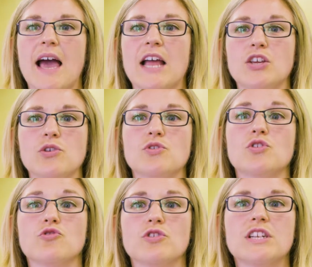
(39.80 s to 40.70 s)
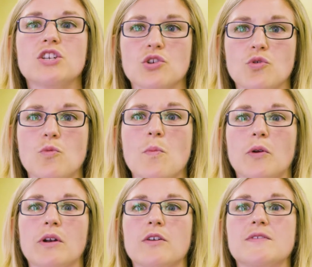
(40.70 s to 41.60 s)
and use the traditional
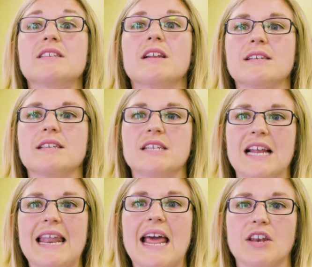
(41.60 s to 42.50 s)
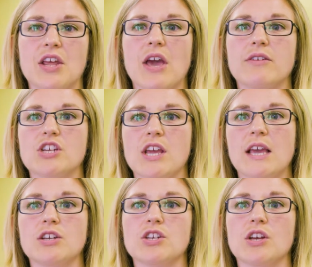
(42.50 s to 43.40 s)
model of solicitor led
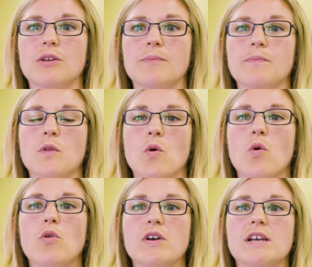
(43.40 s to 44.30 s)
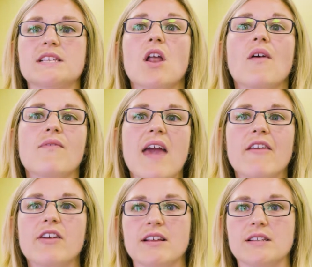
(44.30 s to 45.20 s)
negotiation, or a slight
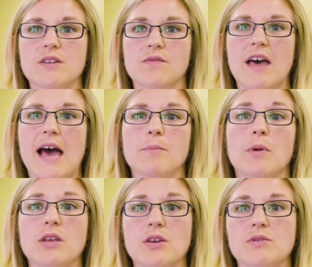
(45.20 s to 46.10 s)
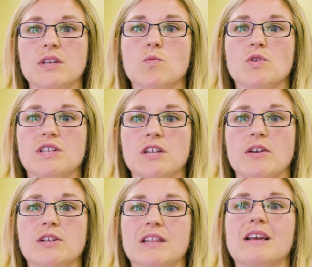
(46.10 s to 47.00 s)
variant of that by using what is known
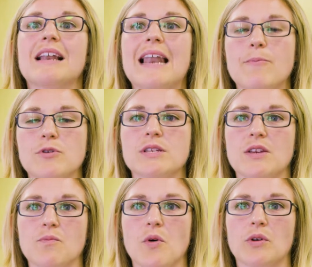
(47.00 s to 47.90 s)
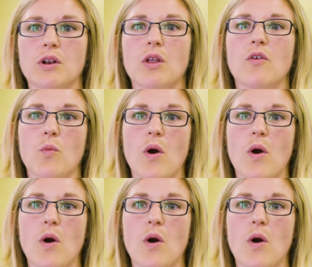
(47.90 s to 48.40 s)
as the collaborative model of